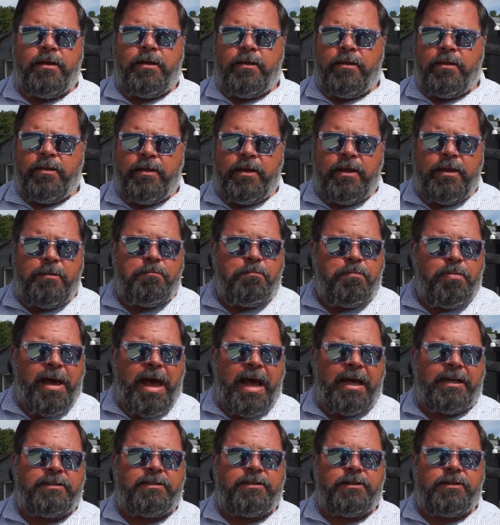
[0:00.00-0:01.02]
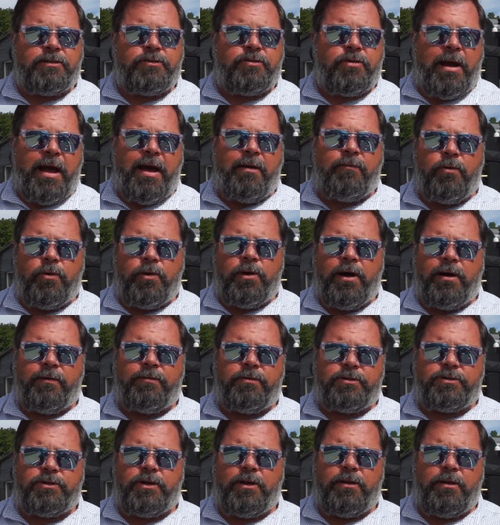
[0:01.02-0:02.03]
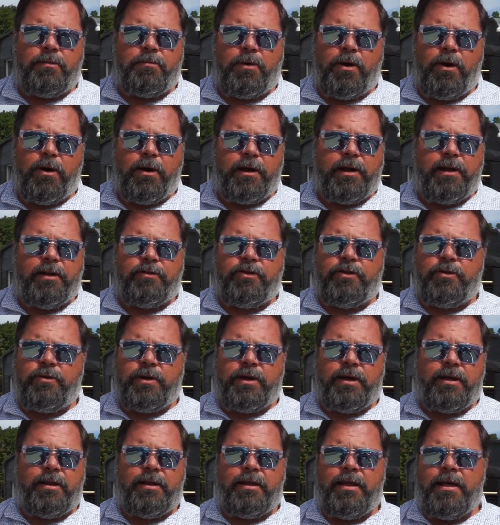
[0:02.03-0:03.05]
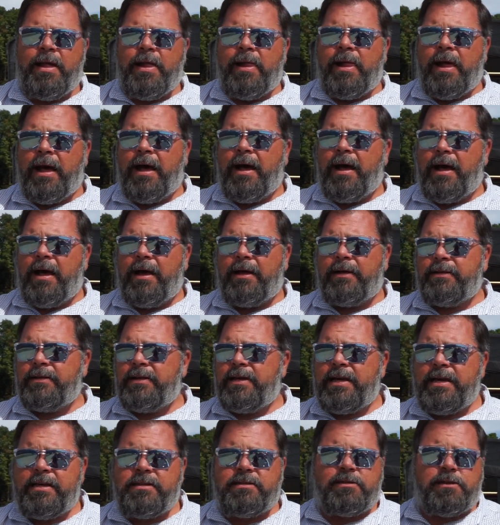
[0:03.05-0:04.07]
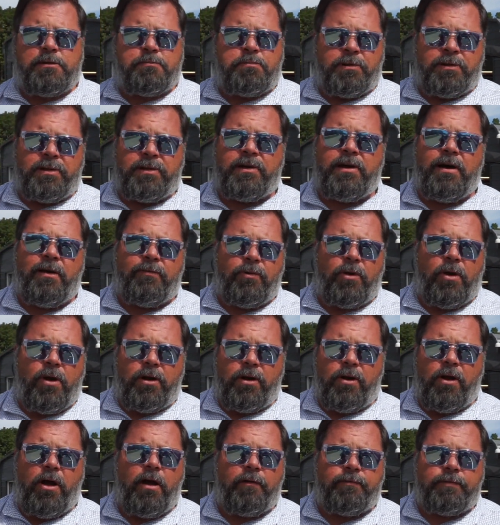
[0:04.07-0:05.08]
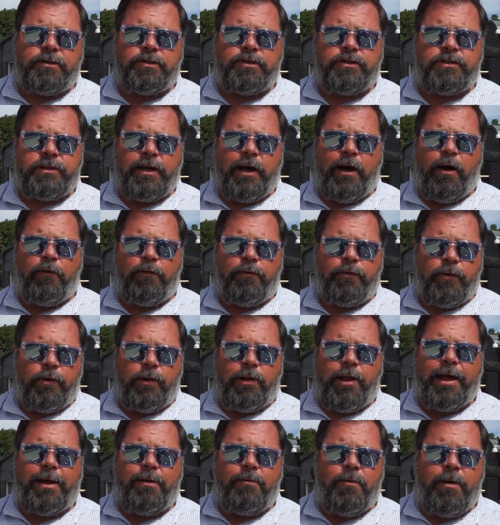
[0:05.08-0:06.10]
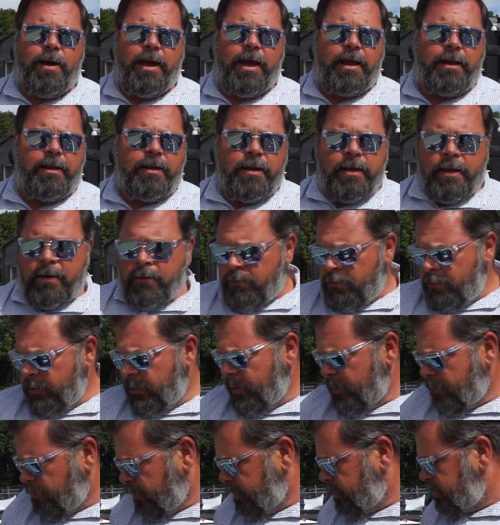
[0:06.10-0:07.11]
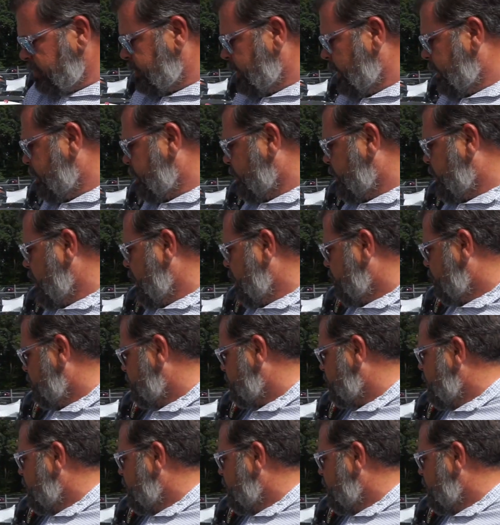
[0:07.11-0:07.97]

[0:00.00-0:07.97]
the best travel covers on the market. You can easily put the cover on and off yourself. They're lightweight. Really appreciate the covers.